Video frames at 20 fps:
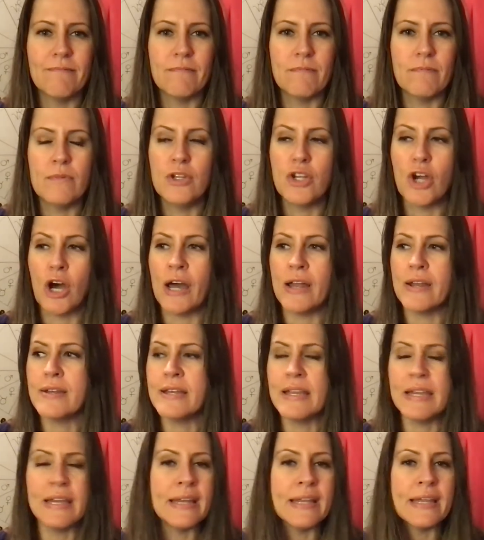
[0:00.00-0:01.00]
not
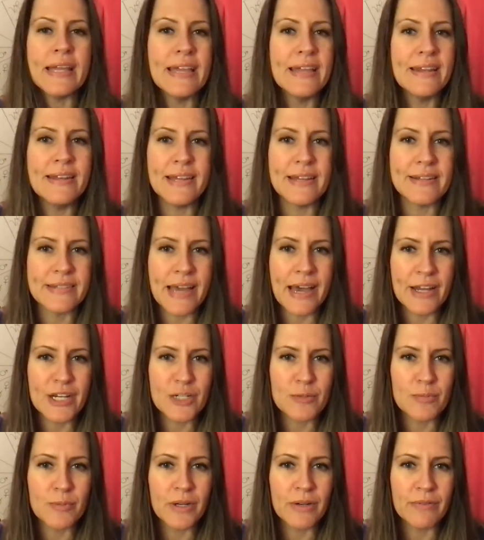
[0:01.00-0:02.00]
needing any
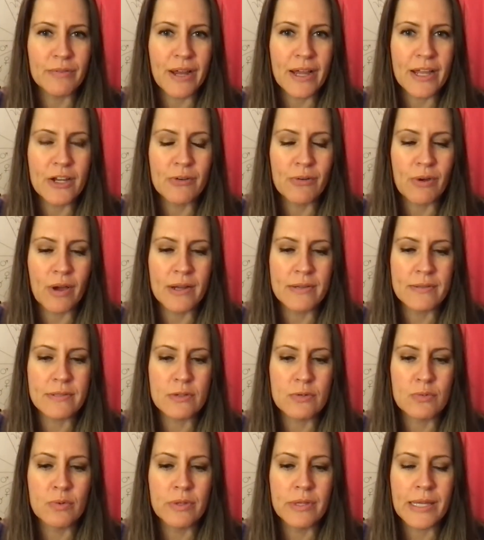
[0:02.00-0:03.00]
attachment, right? Uranus
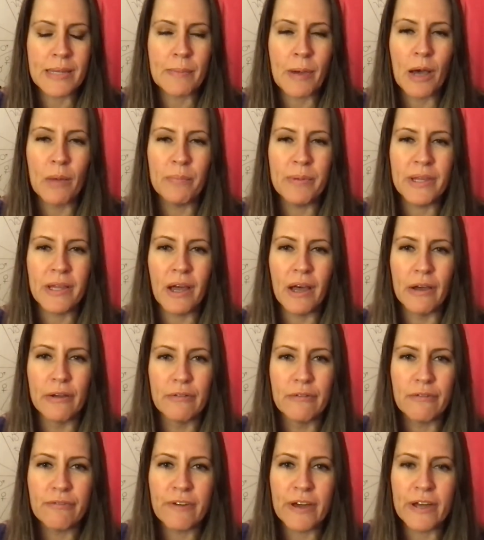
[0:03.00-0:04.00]
is really about being
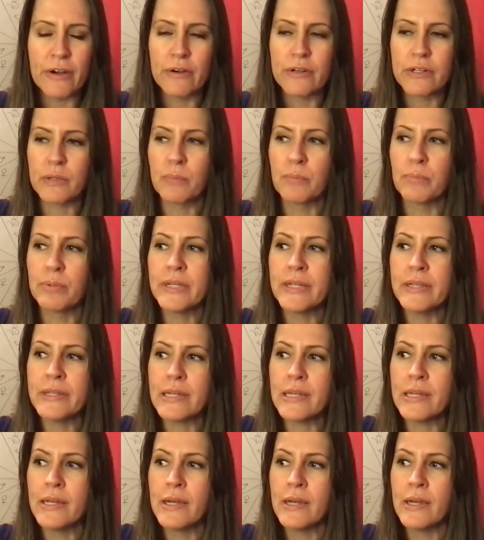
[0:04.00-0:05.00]
unfettered,
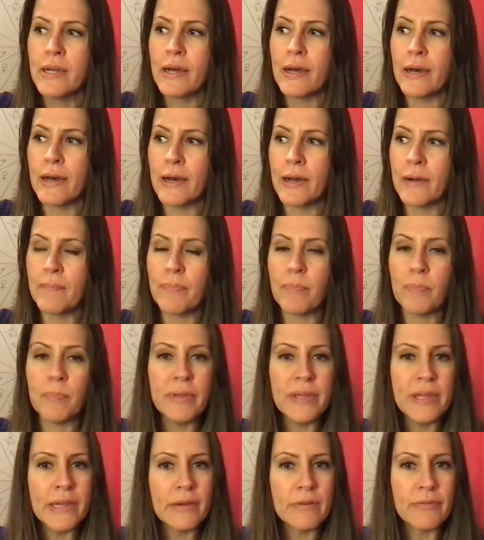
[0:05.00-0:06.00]
completely
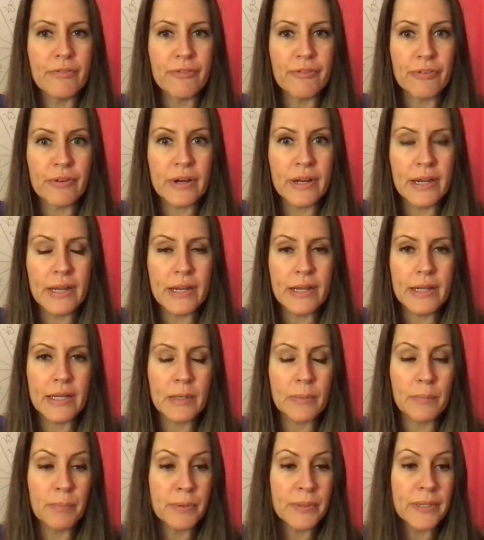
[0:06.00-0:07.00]
being free,
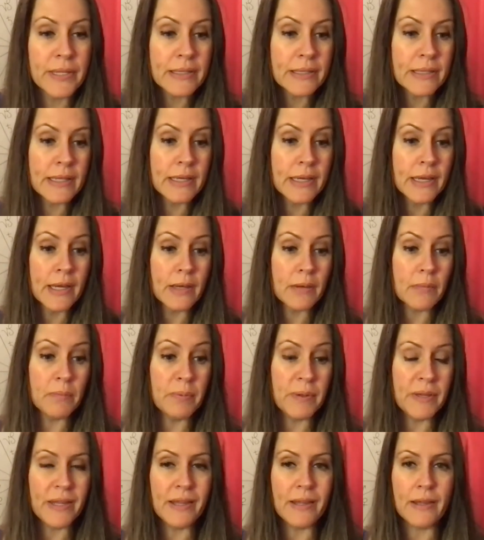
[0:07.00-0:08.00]
completely
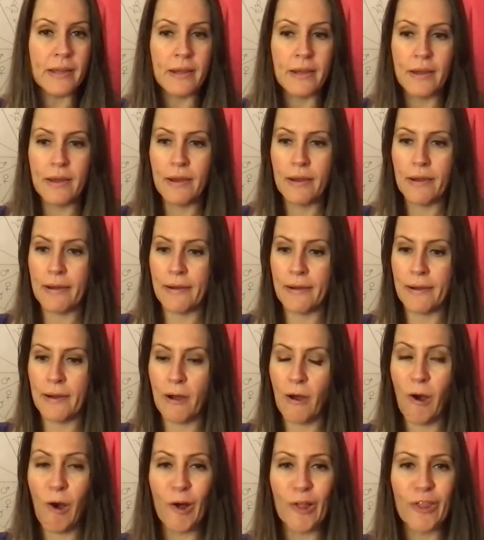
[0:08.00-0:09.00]
being
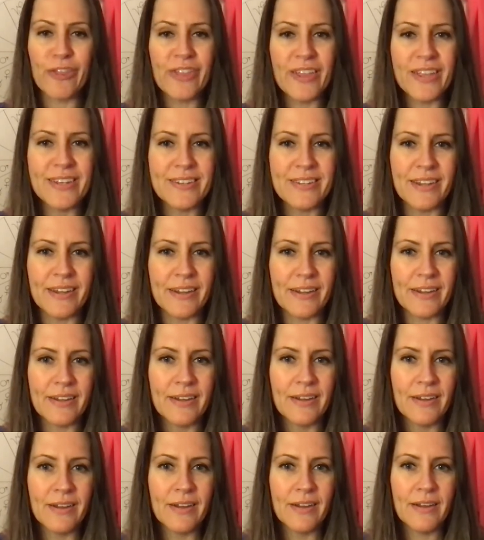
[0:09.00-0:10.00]
authentic,
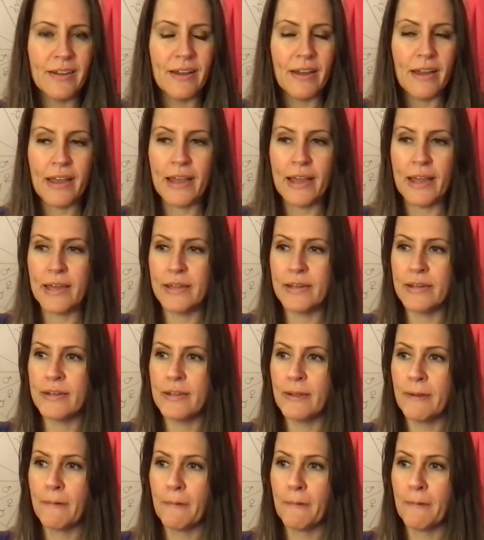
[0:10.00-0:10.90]
and